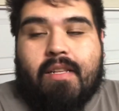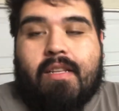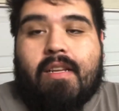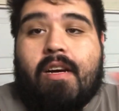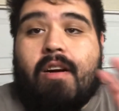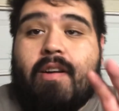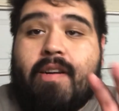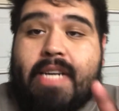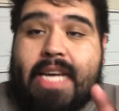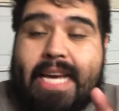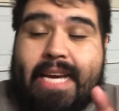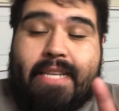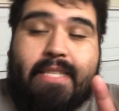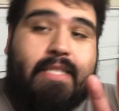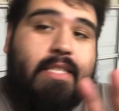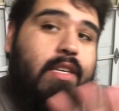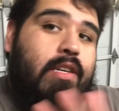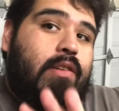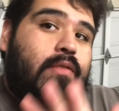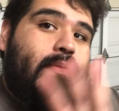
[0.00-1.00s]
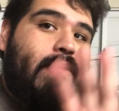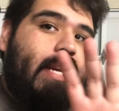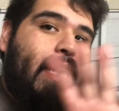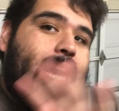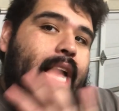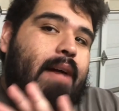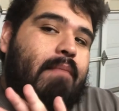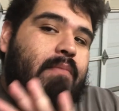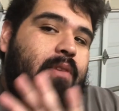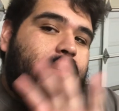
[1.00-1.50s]
Okay, so we
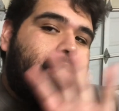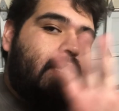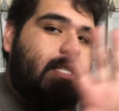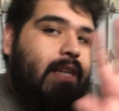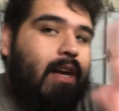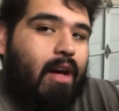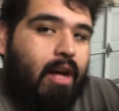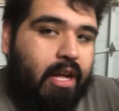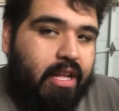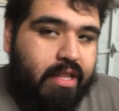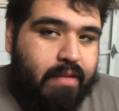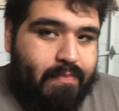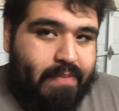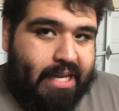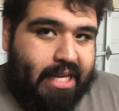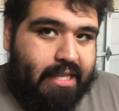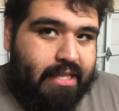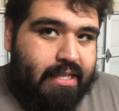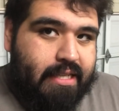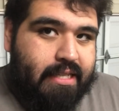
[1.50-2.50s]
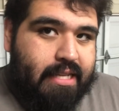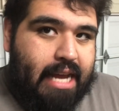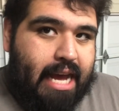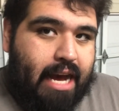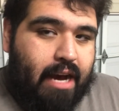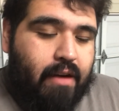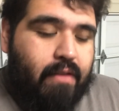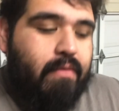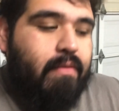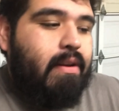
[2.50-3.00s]
got mostly all the pieces
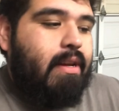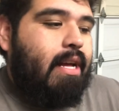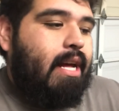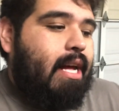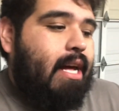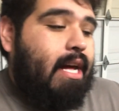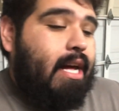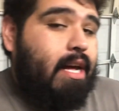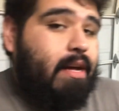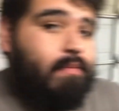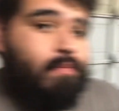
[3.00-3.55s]
out. Uh,